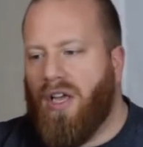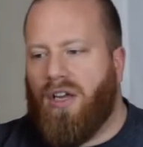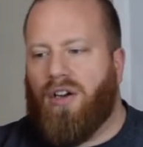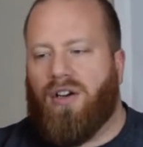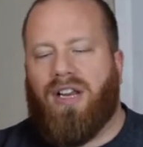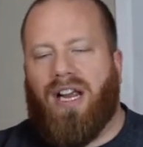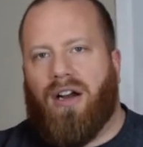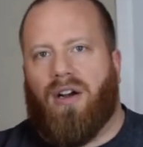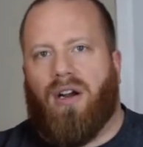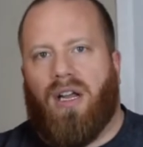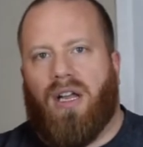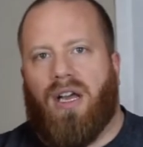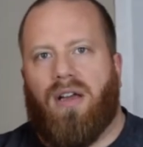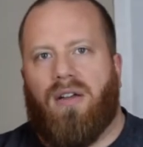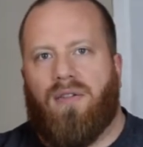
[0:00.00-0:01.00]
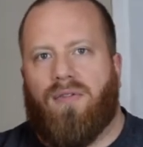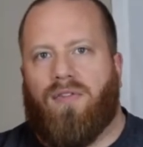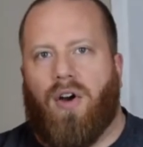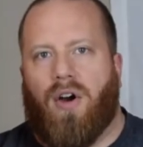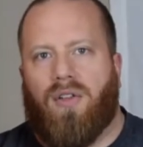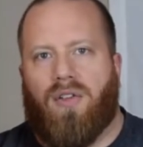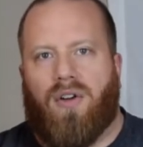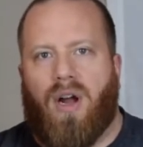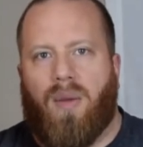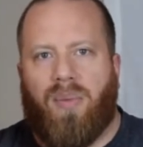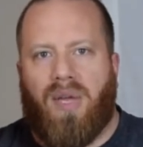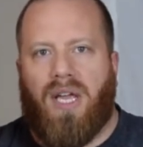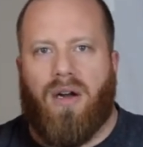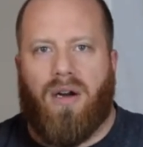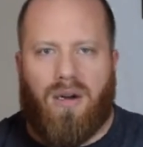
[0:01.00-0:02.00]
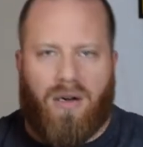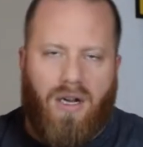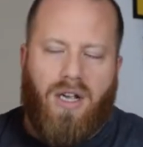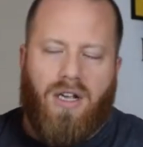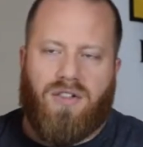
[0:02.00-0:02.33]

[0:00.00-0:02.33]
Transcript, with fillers: you're carrying it farther up here,